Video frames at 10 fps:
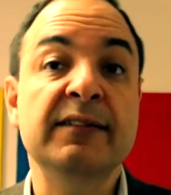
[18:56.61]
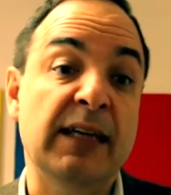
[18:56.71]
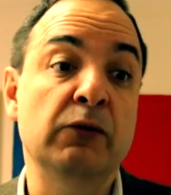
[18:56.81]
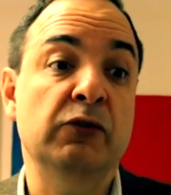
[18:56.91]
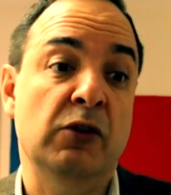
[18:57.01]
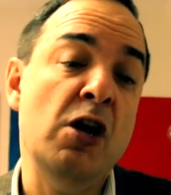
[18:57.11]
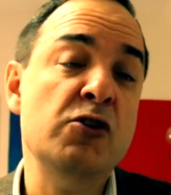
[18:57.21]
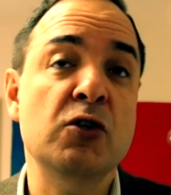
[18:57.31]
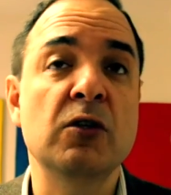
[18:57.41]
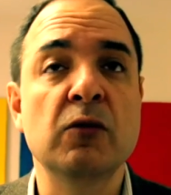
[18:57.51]
It sounds
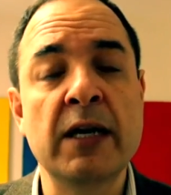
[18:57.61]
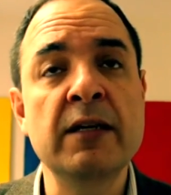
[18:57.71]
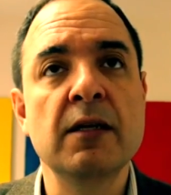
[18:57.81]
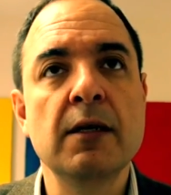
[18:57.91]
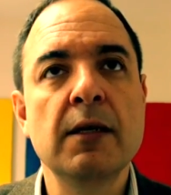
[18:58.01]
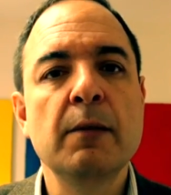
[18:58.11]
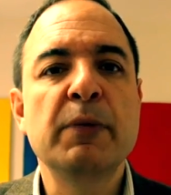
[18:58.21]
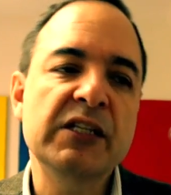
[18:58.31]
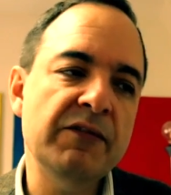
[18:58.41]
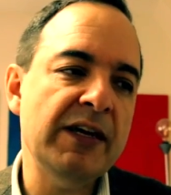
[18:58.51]
logical, right?
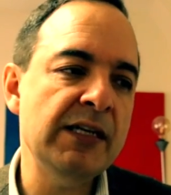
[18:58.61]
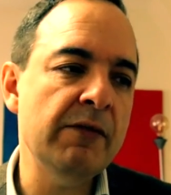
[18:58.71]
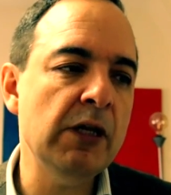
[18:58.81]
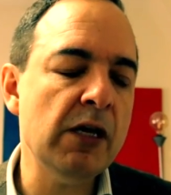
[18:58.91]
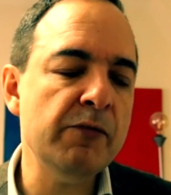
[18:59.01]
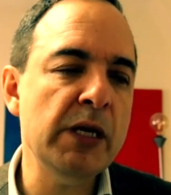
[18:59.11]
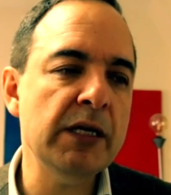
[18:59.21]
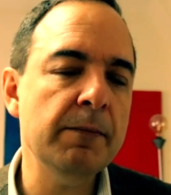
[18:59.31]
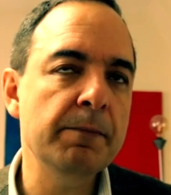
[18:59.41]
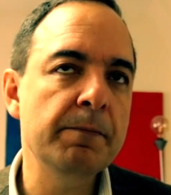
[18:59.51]
Because if I save a lot of
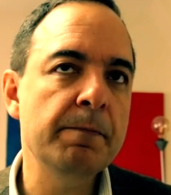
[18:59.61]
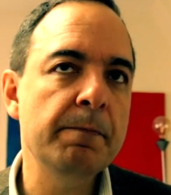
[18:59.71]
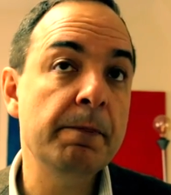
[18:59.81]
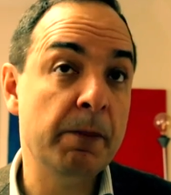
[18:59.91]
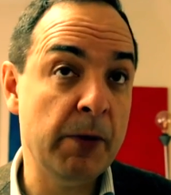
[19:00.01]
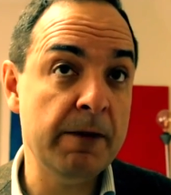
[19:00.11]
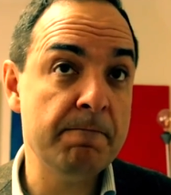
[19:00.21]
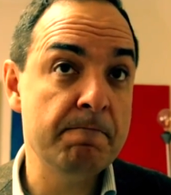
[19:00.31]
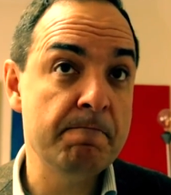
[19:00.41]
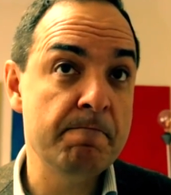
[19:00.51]
money, right?